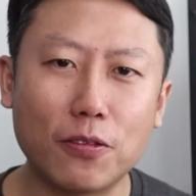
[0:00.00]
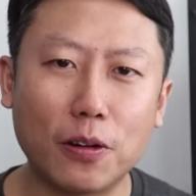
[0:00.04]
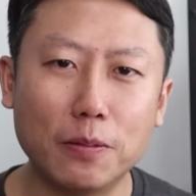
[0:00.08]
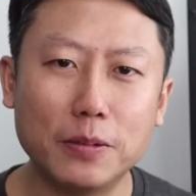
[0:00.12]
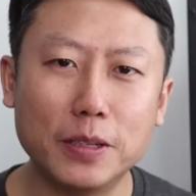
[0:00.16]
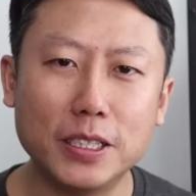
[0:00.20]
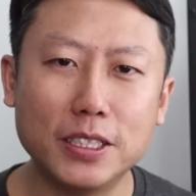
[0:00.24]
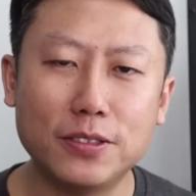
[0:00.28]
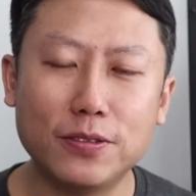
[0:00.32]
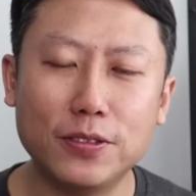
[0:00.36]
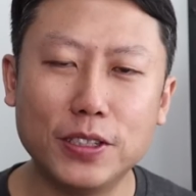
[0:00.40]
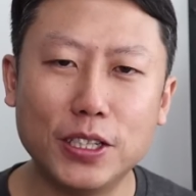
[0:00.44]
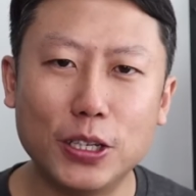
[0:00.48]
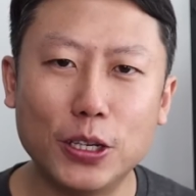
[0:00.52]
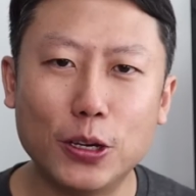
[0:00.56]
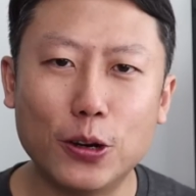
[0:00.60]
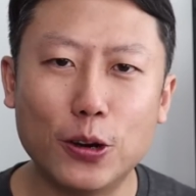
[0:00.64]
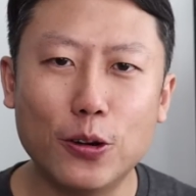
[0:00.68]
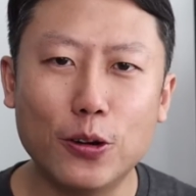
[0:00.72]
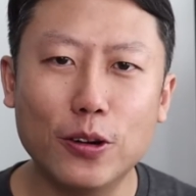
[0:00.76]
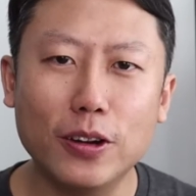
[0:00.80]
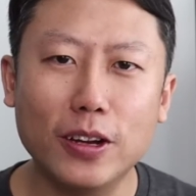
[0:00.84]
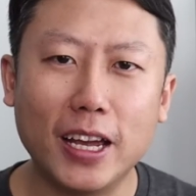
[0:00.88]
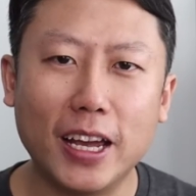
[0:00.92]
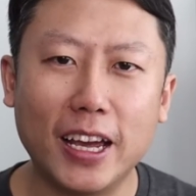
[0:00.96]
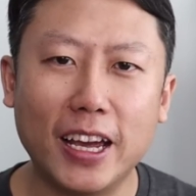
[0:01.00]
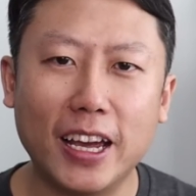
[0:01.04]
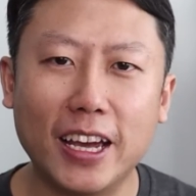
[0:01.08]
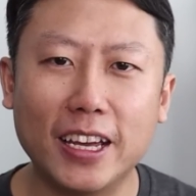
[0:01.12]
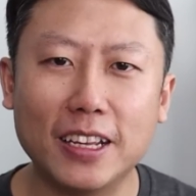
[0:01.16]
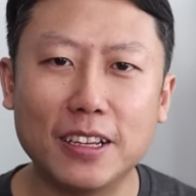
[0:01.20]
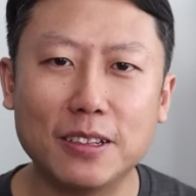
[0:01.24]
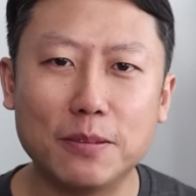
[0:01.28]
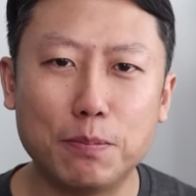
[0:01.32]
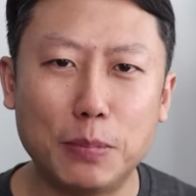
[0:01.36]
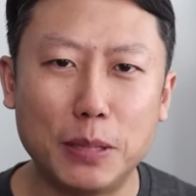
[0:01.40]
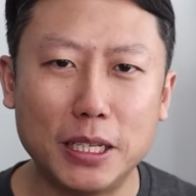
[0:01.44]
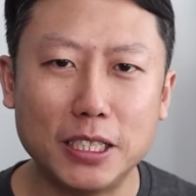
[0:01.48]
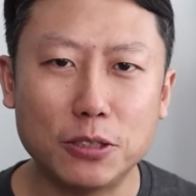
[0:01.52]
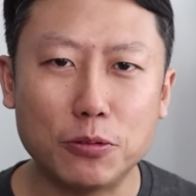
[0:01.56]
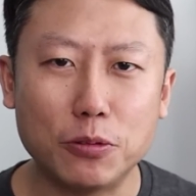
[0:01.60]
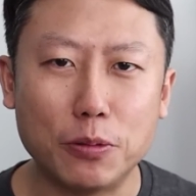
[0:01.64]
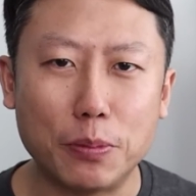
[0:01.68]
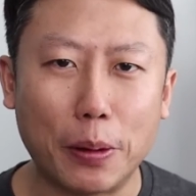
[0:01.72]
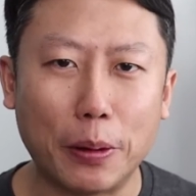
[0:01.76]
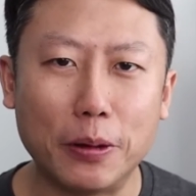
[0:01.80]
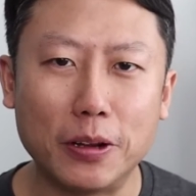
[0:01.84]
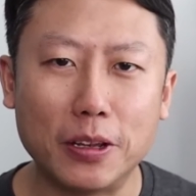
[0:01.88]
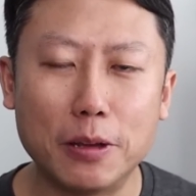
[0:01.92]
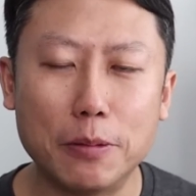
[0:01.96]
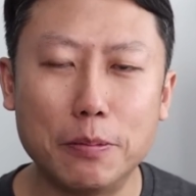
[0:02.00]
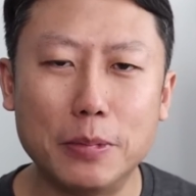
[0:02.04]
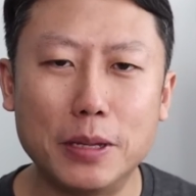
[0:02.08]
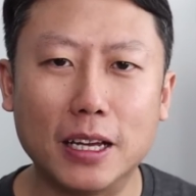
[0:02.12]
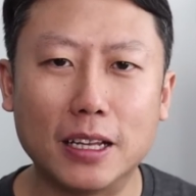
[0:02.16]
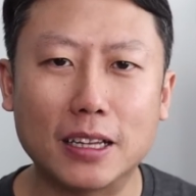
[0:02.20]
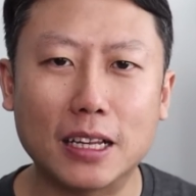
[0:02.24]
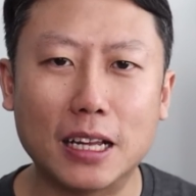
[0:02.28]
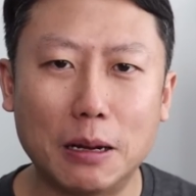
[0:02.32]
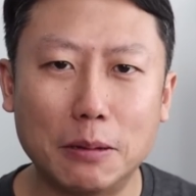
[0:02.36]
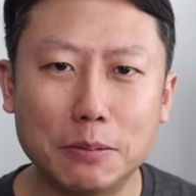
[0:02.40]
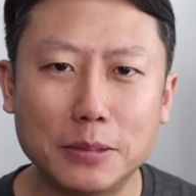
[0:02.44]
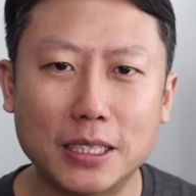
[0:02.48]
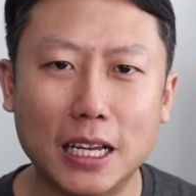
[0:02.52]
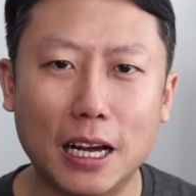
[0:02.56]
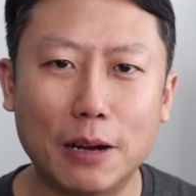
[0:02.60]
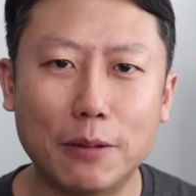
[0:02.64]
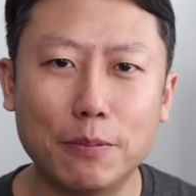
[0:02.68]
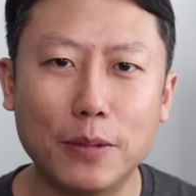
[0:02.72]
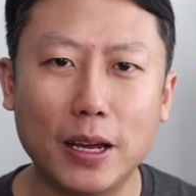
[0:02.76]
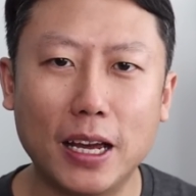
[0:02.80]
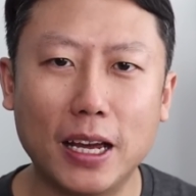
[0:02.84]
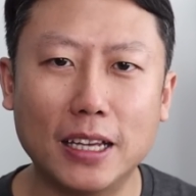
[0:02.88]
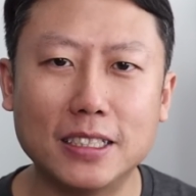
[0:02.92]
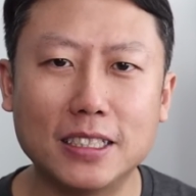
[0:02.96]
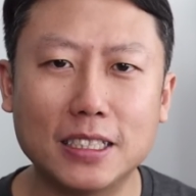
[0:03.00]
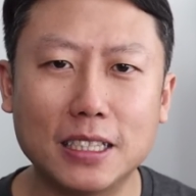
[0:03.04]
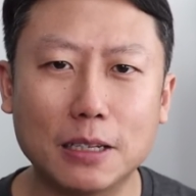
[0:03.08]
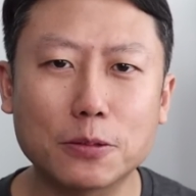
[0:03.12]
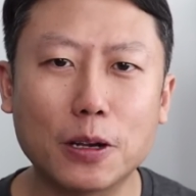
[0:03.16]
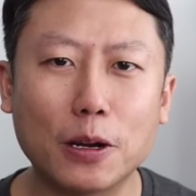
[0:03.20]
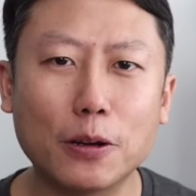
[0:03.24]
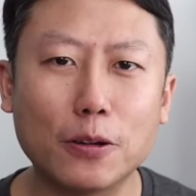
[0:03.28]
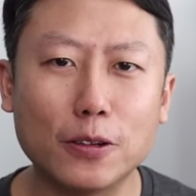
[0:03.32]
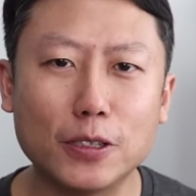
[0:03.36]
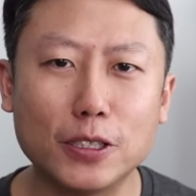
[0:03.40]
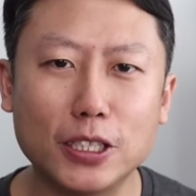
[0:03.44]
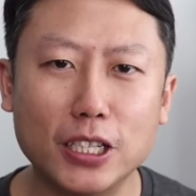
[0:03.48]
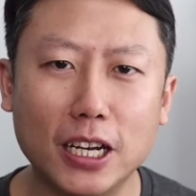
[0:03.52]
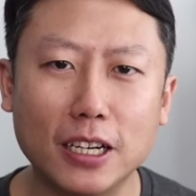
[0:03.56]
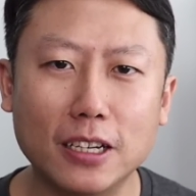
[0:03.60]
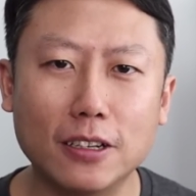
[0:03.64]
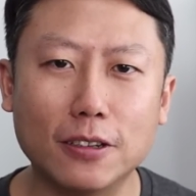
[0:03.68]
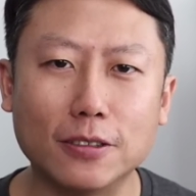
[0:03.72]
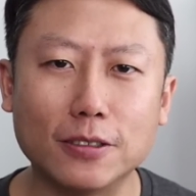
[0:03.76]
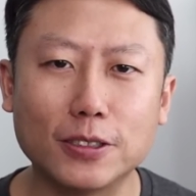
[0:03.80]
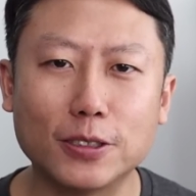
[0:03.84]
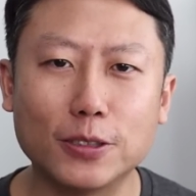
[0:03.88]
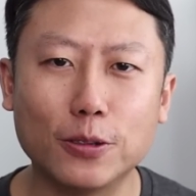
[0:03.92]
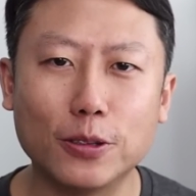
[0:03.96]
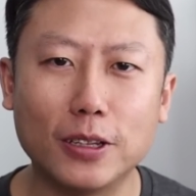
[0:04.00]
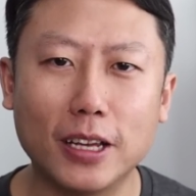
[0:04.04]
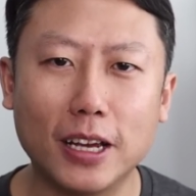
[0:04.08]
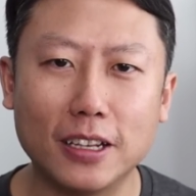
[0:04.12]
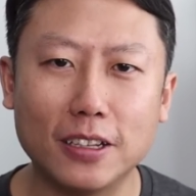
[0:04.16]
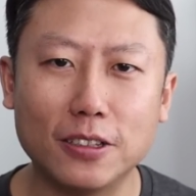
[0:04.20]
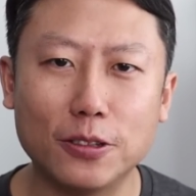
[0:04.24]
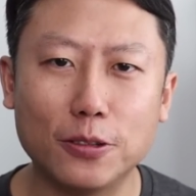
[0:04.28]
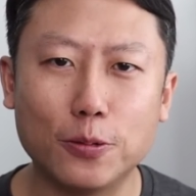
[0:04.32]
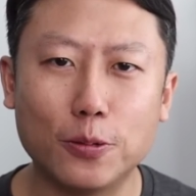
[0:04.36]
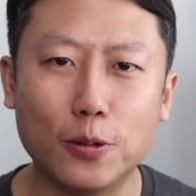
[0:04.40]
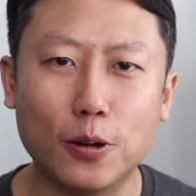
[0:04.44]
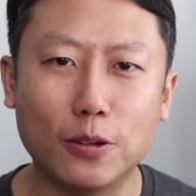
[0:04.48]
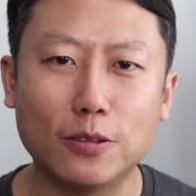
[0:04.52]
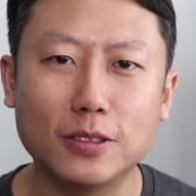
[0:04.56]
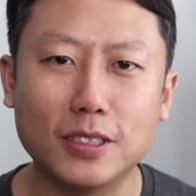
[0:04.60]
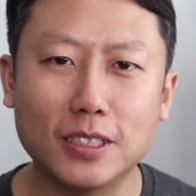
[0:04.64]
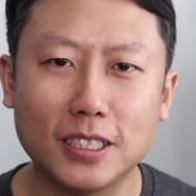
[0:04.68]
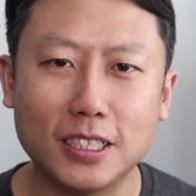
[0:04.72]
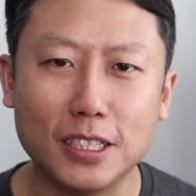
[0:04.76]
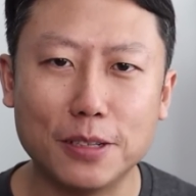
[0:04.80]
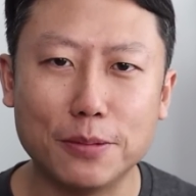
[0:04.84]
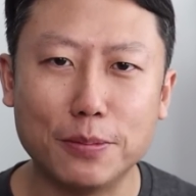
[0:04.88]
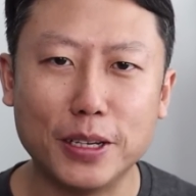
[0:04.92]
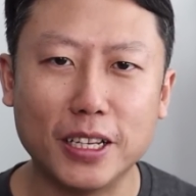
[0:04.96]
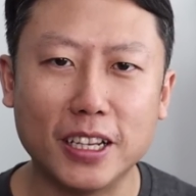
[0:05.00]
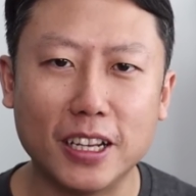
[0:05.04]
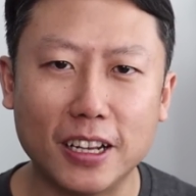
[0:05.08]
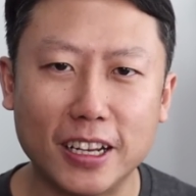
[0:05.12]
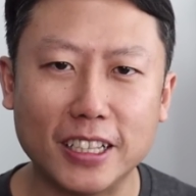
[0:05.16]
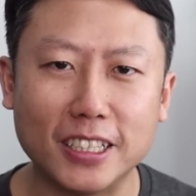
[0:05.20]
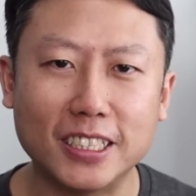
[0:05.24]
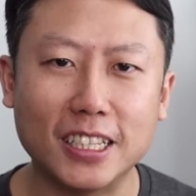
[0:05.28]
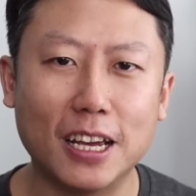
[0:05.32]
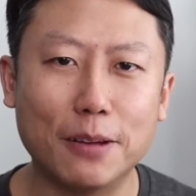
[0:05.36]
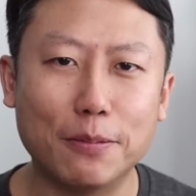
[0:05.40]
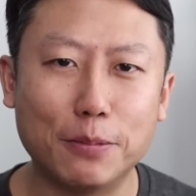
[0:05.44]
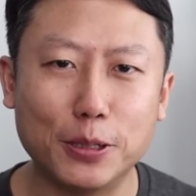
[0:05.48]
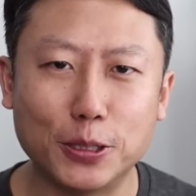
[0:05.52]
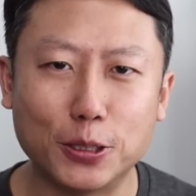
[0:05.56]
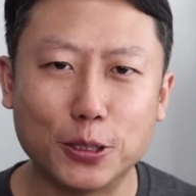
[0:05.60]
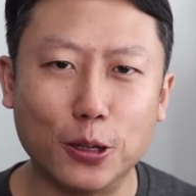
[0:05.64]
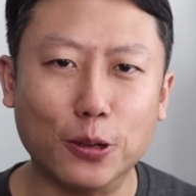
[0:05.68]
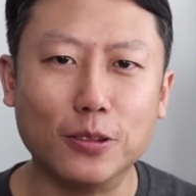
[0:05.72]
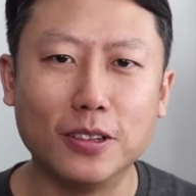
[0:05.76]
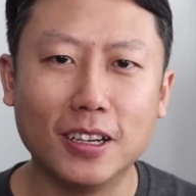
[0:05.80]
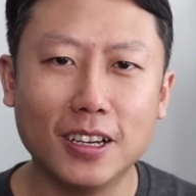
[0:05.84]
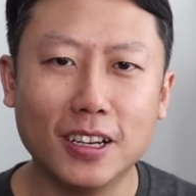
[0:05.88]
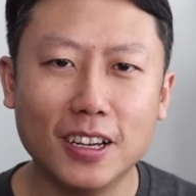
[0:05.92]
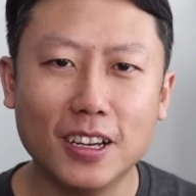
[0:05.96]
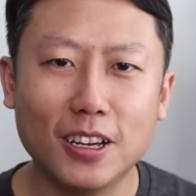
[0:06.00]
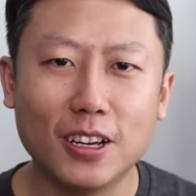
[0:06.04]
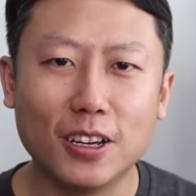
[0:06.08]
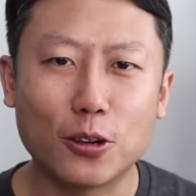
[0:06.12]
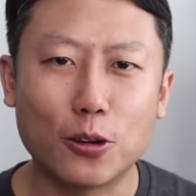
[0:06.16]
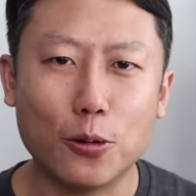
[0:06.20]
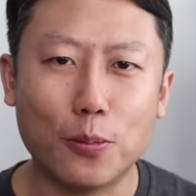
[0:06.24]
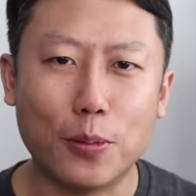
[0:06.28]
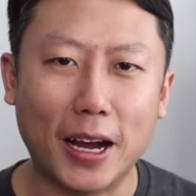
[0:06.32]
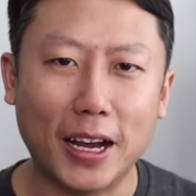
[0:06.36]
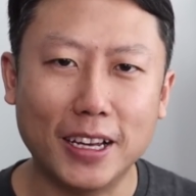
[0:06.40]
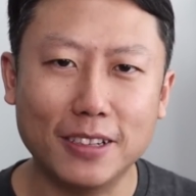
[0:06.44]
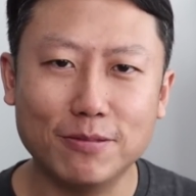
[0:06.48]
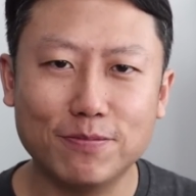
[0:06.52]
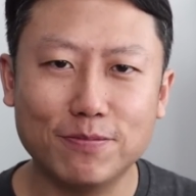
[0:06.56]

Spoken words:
this video, and please remember to give me a thumbs up and subscribe to the channel so that you will see me in the next episode. Goodbye.